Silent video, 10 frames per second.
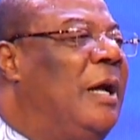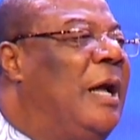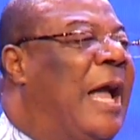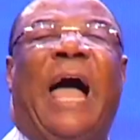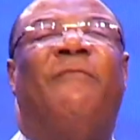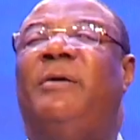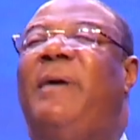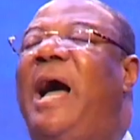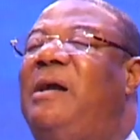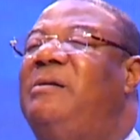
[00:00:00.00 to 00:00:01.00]
Every
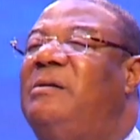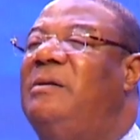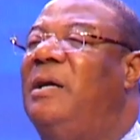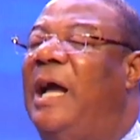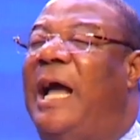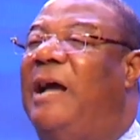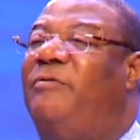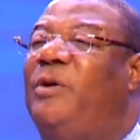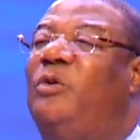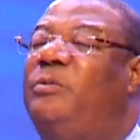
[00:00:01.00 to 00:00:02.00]
man,
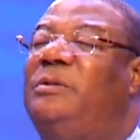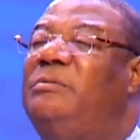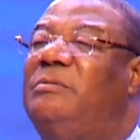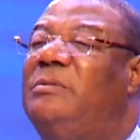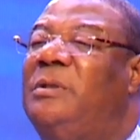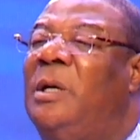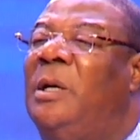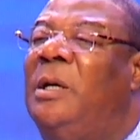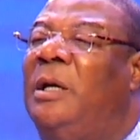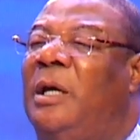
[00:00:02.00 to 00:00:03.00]
every woman,
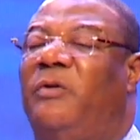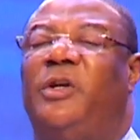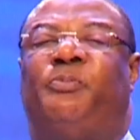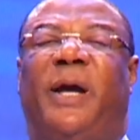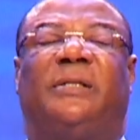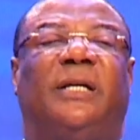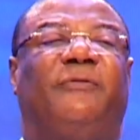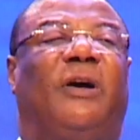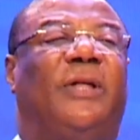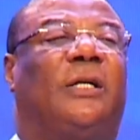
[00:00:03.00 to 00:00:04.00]
irrespective
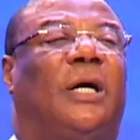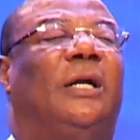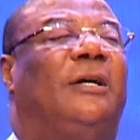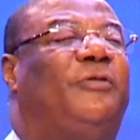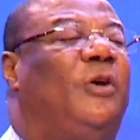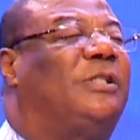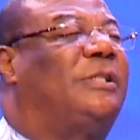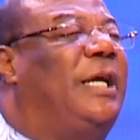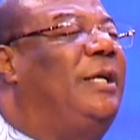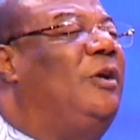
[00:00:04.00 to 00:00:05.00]
of the color of your
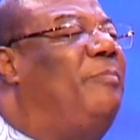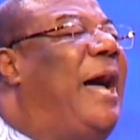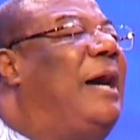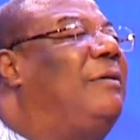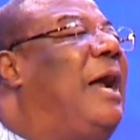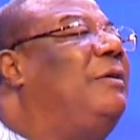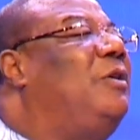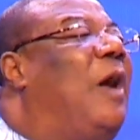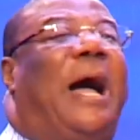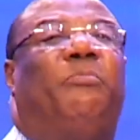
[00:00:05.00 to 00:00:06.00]
skin, your background,
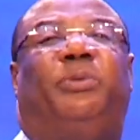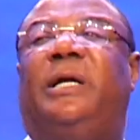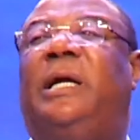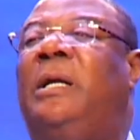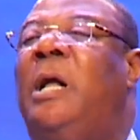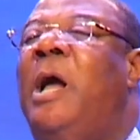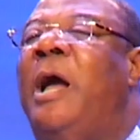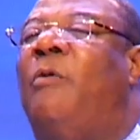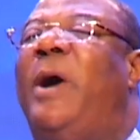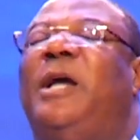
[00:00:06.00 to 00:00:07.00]
your upbringing,
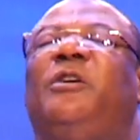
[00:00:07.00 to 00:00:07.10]
and where you